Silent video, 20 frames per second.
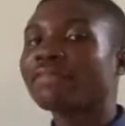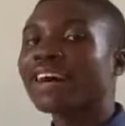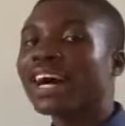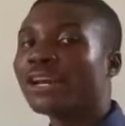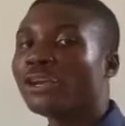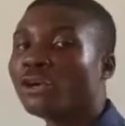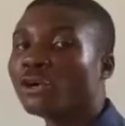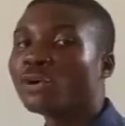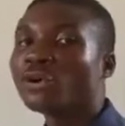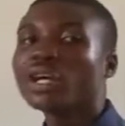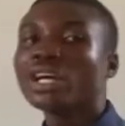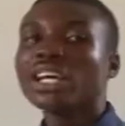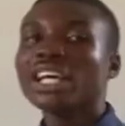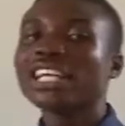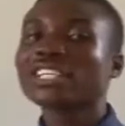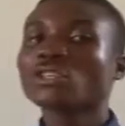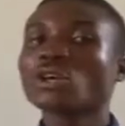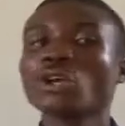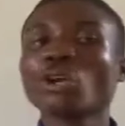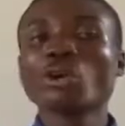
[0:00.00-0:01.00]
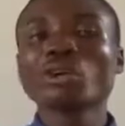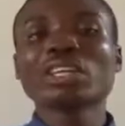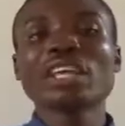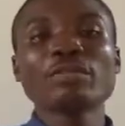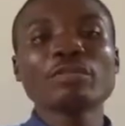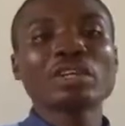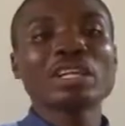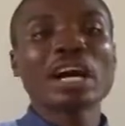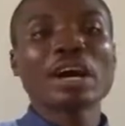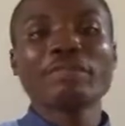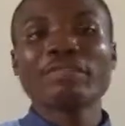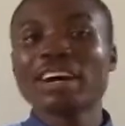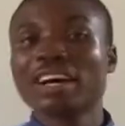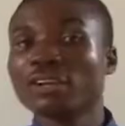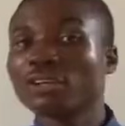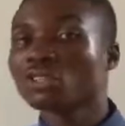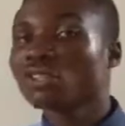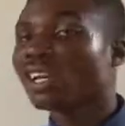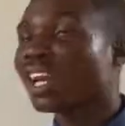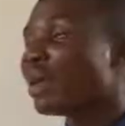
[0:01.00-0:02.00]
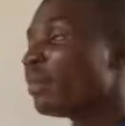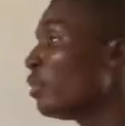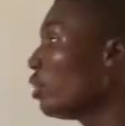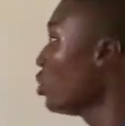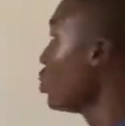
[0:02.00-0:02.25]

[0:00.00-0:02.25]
value is going to give you that value. So let me